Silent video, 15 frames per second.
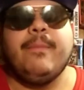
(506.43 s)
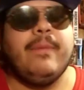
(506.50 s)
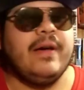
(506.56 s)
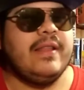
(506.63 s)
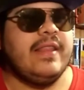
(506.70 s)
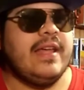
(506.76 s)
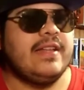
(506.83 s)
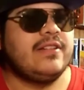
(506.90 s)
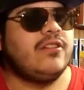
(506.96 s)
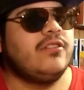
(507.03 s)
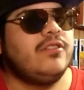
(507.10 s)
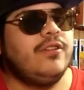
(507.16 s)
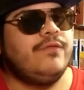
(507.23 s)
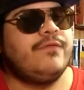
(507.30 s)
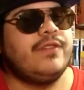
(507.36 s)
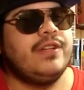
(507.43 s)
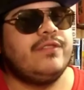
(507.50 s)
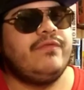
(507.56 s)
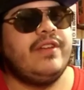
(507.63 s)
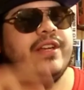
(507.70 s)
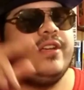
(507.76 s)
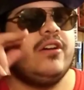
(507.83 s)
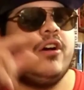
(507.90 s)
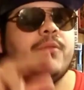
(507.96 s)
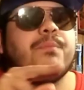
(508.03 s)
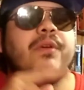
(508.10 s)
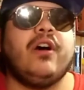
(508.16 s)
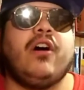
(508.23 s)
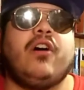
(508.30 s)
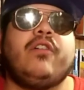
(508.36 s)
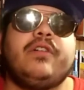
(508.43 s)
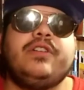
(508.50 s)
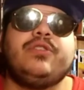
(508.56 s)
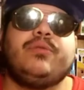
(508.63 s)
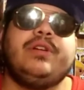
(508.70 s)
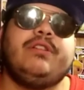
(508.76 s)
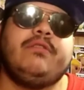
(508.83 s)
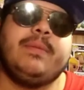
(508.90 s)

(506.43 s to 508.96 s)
But that's going to do for this video. Hope y'all all enjoyed it.